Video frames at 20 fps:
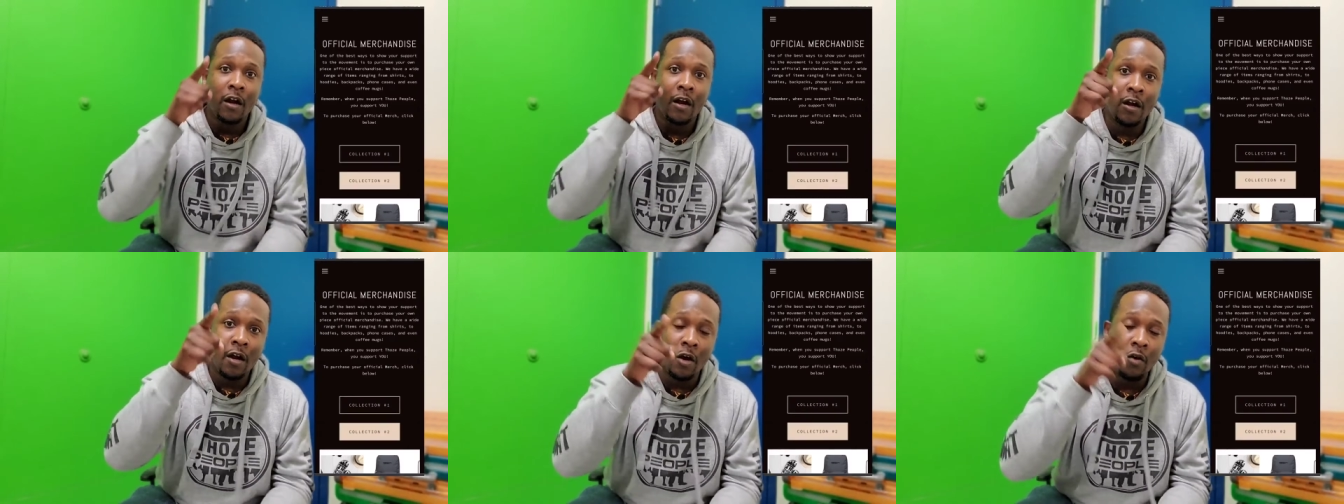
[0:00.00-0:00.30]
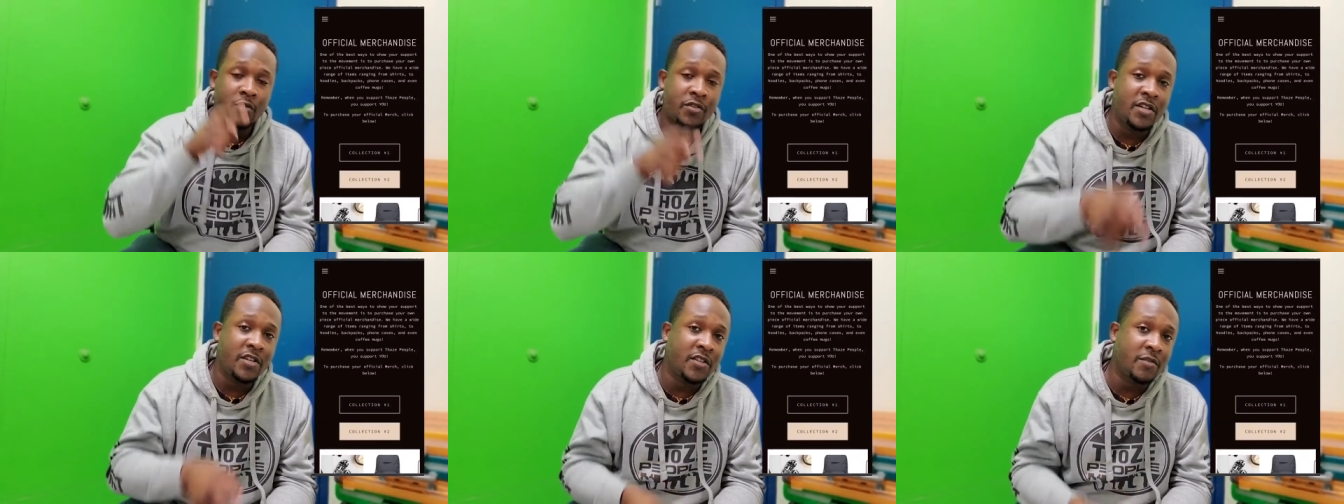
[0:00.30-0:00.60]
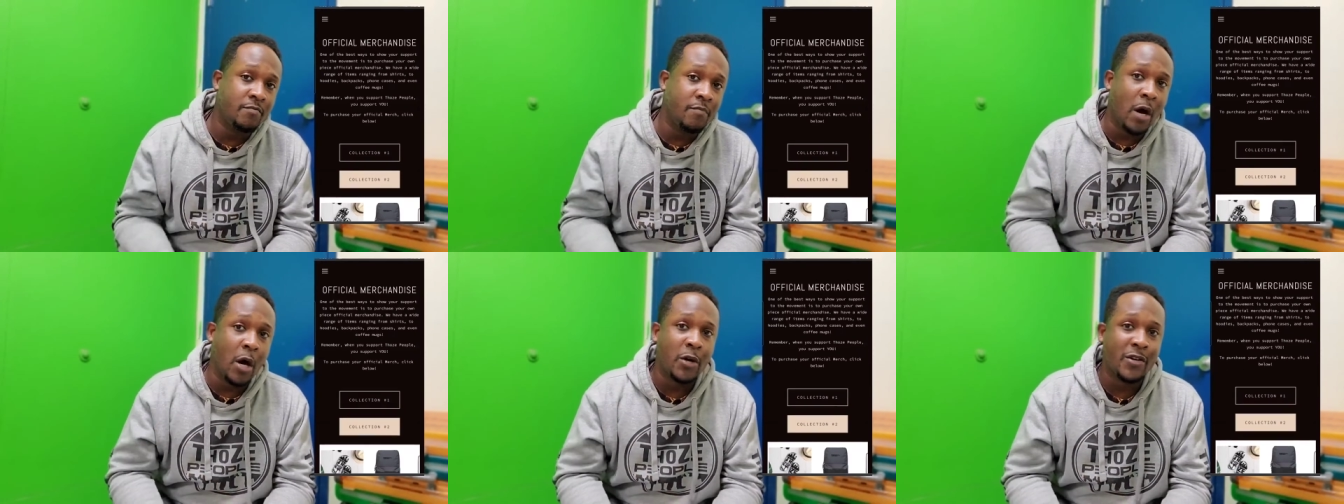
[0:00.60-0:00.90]
Go to the
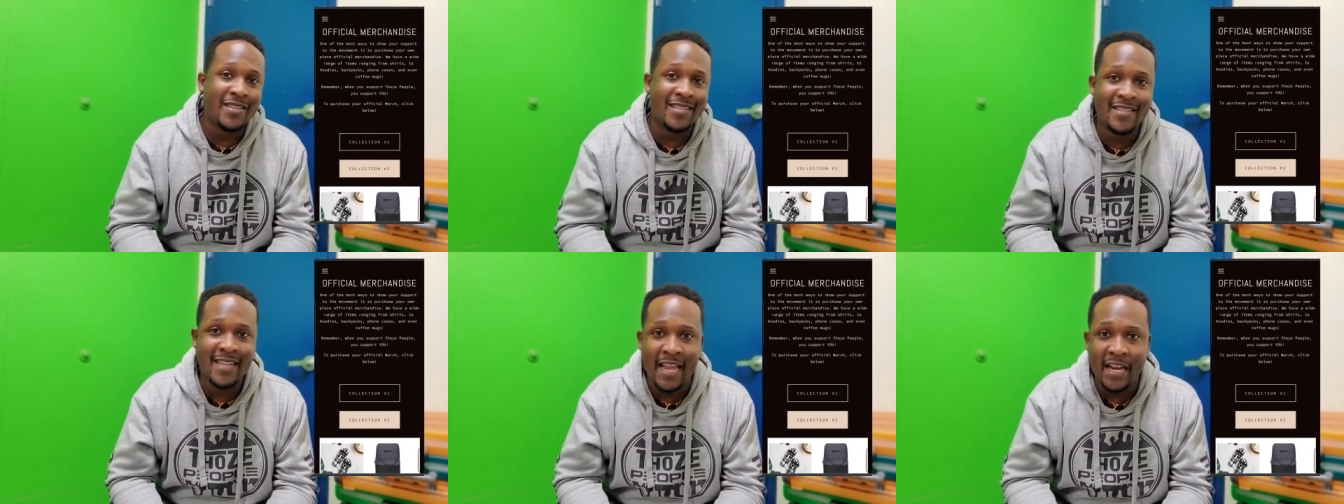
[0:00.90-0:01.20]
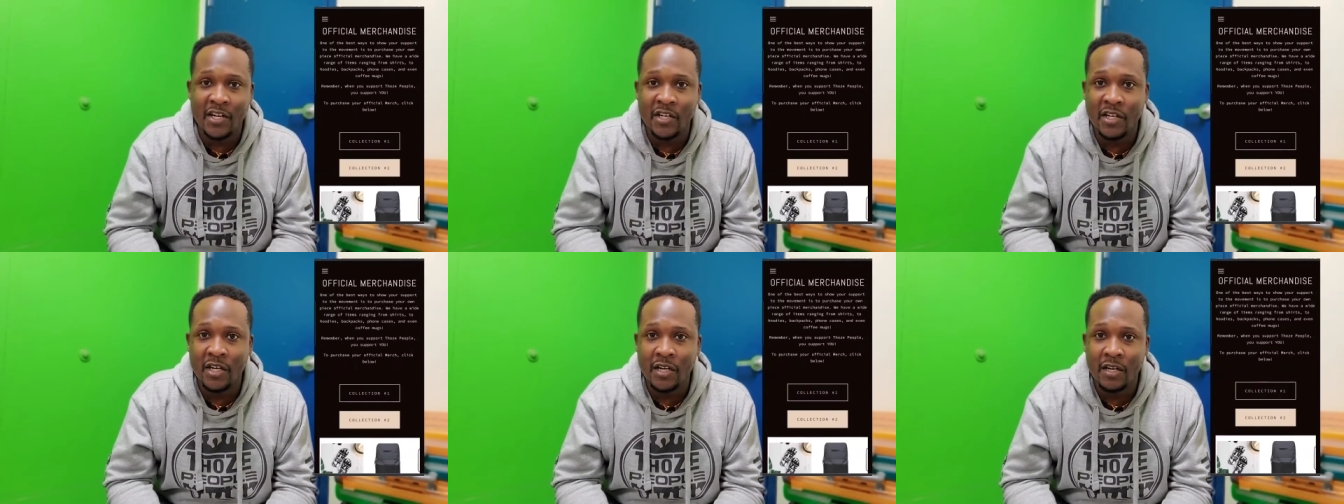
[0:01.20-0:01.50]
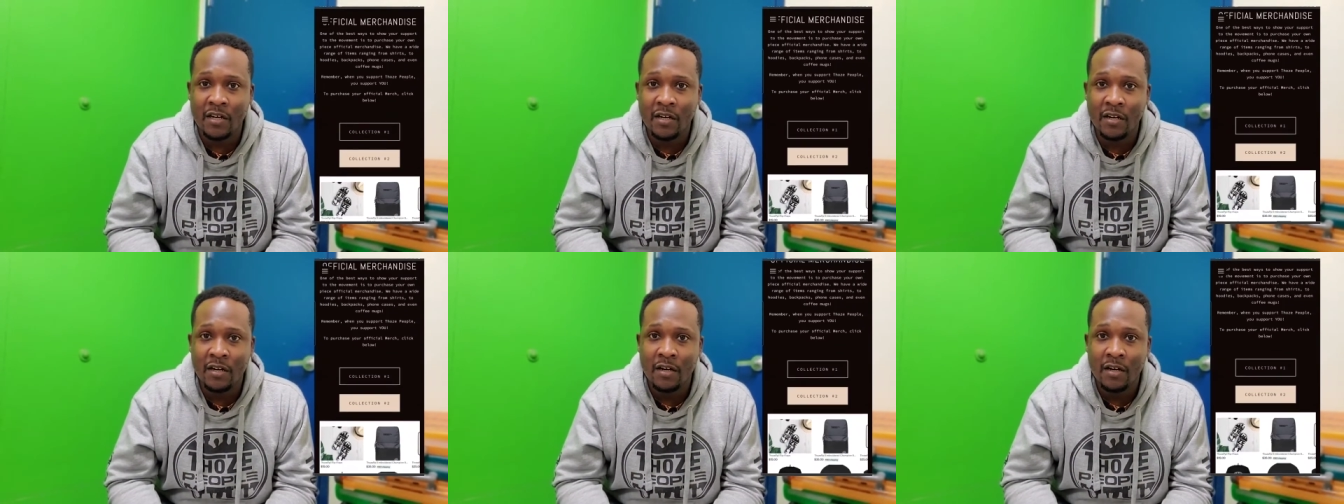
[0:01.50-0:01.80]
merch
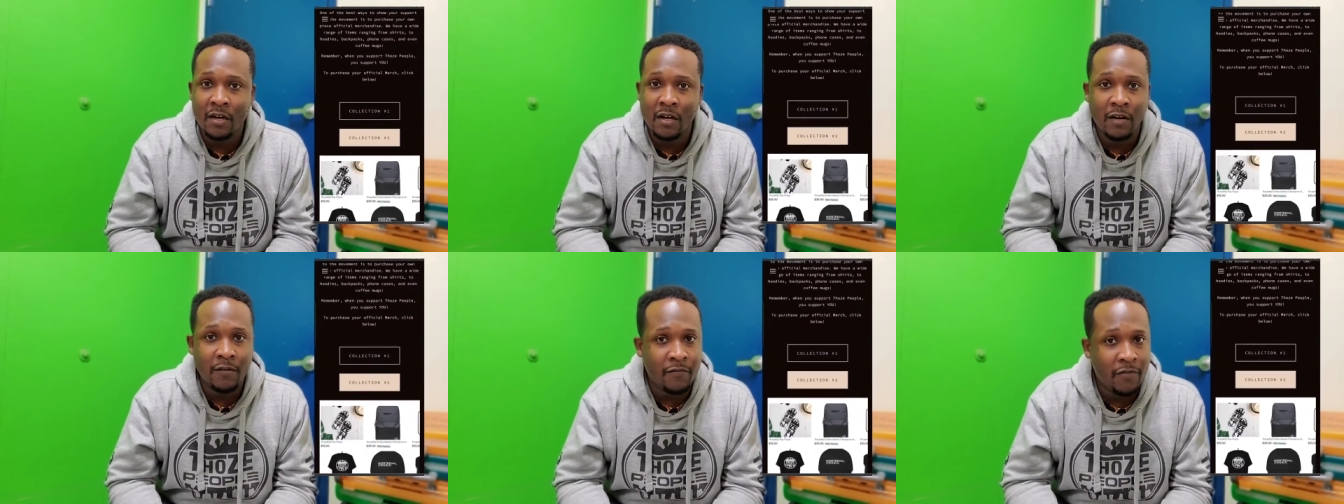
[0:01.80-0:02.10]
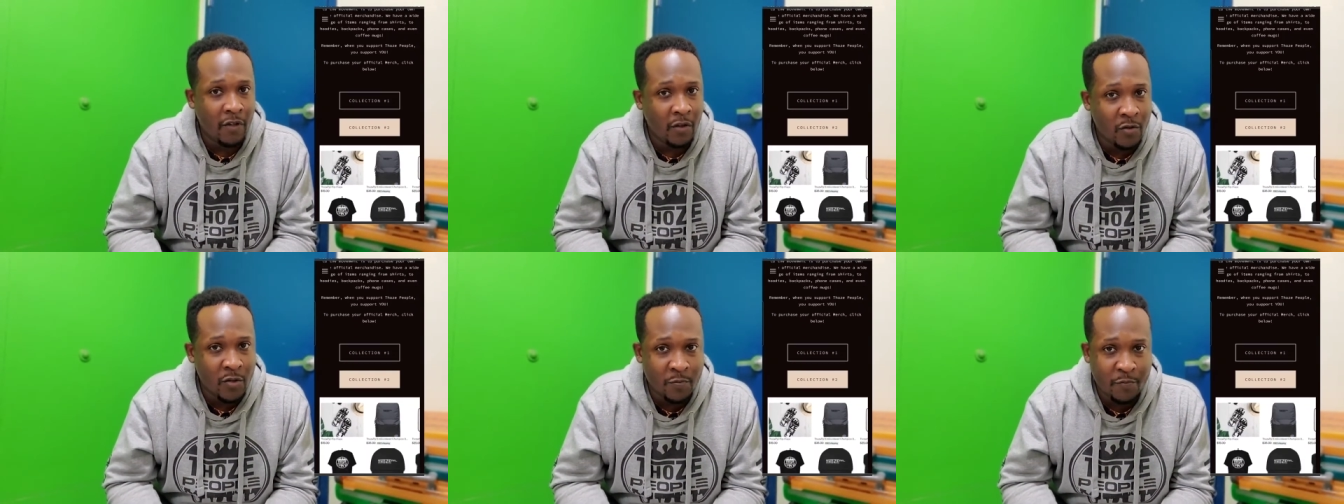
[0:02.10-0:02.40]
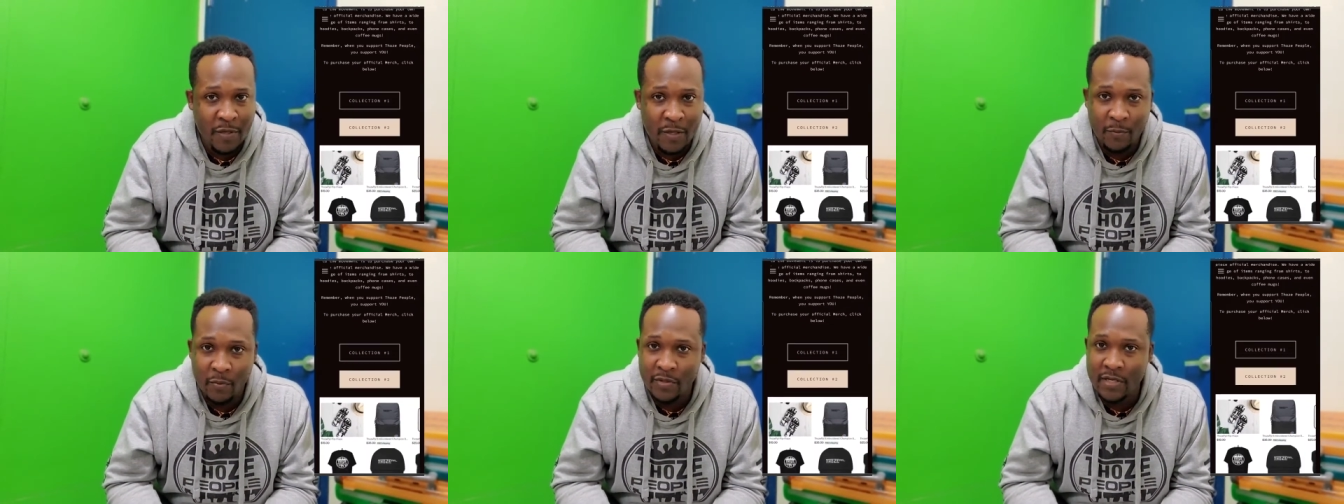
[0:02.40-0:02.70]
section of
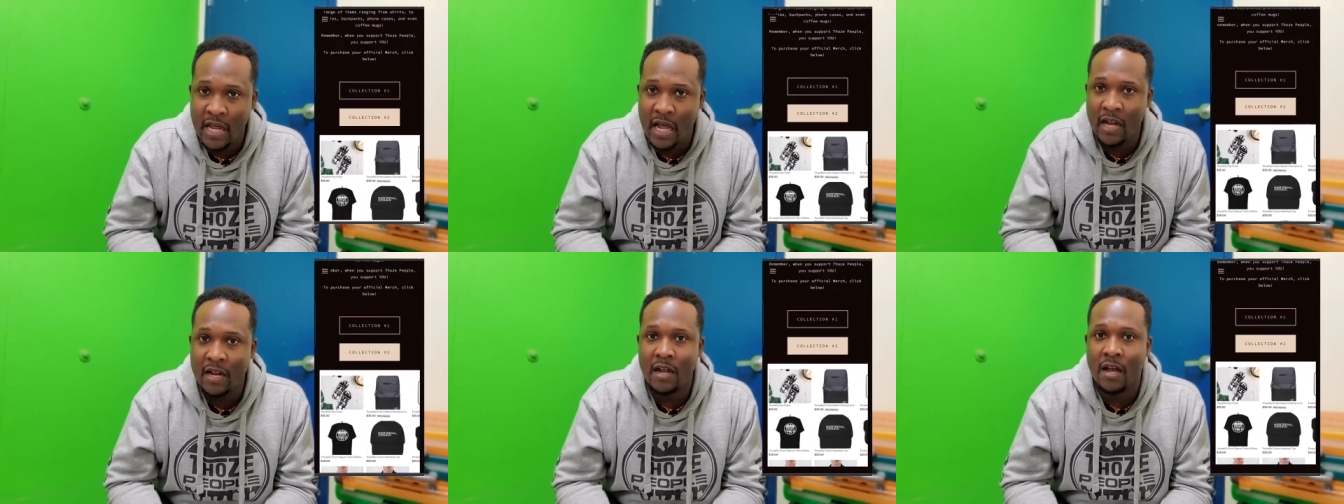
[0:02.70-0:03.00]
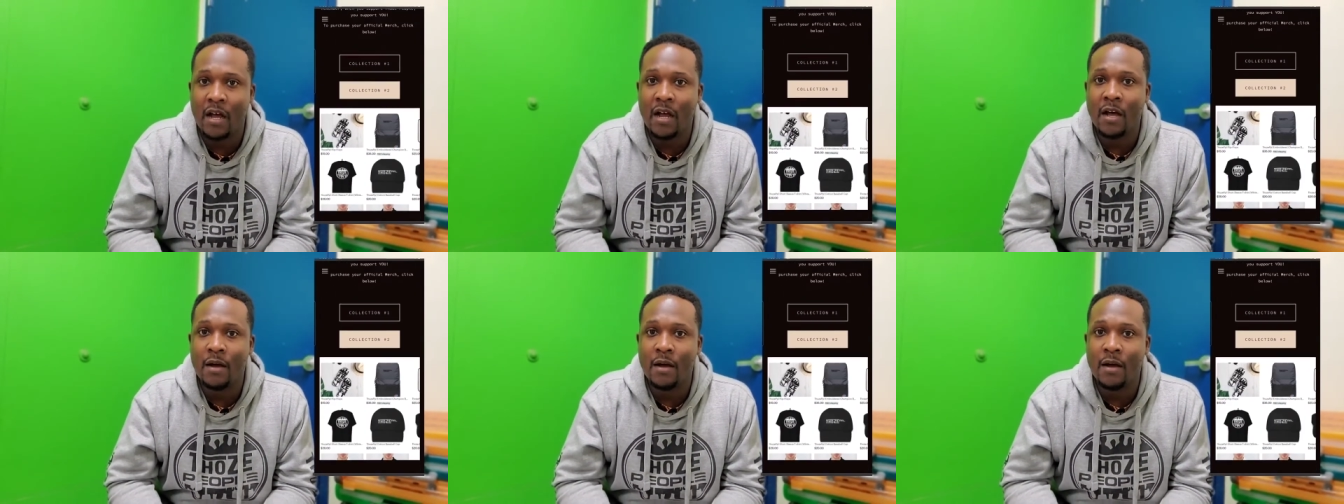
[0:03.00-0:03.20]
thosepeople.com.